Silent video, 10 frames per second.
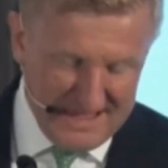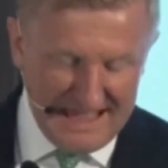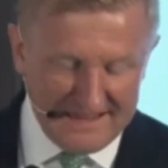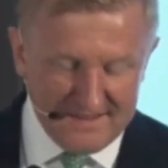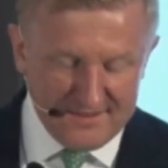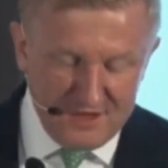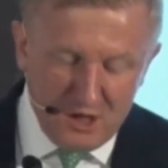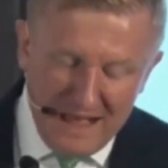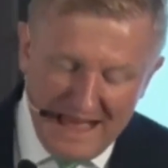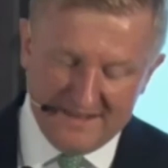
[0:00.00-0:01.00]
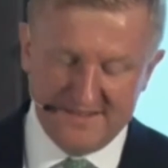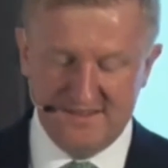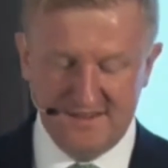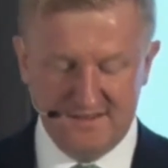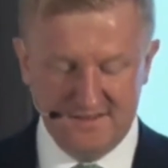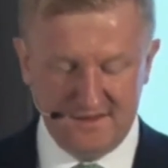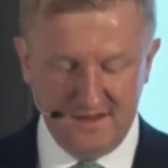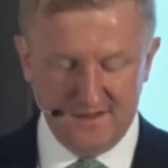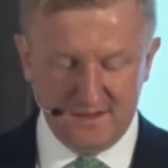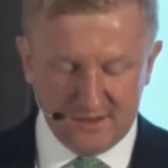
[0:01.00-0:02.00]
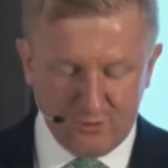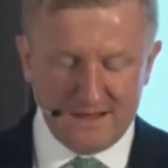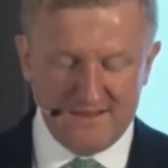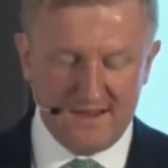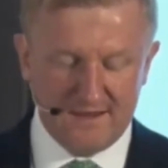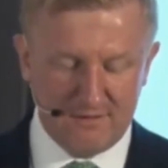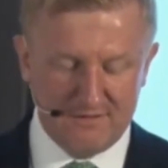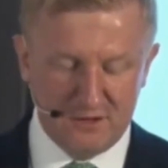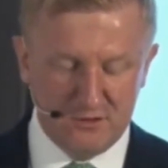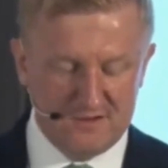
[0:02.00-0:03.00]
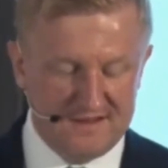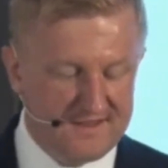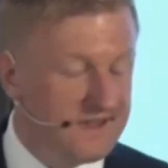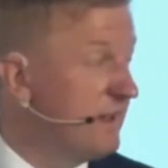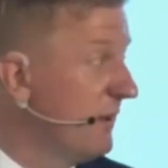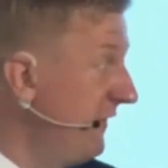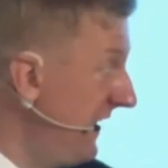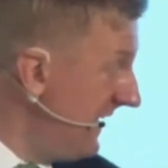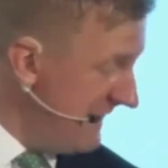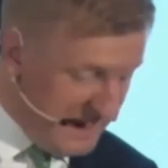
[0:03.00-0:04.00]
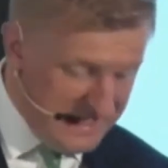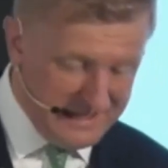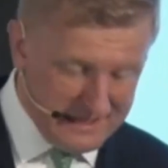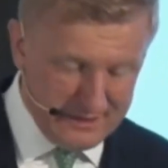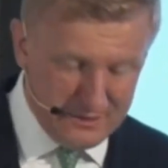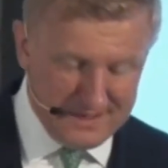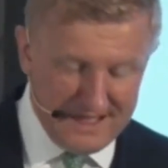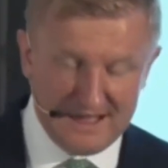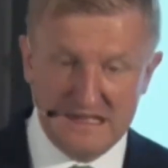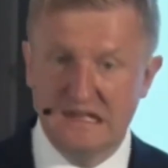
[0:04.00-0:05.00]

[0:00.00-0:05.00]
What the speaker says: And it's no accident that the green tech revolution is kicking off here in the UK,